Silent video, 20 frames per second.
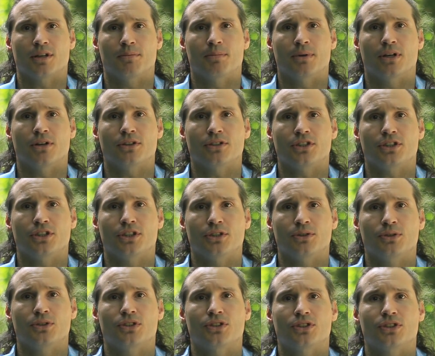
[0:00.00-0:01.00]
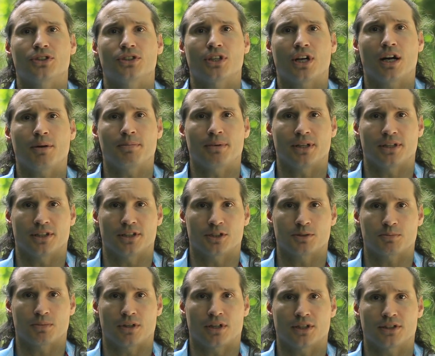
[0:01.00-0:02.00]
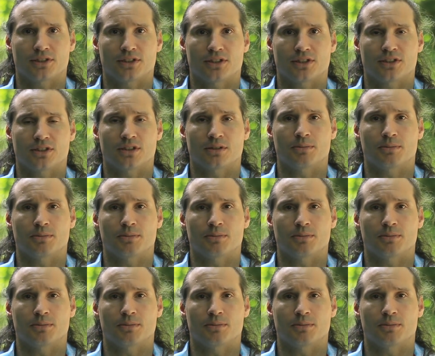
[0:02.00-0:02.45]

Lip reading: about you stopping this process.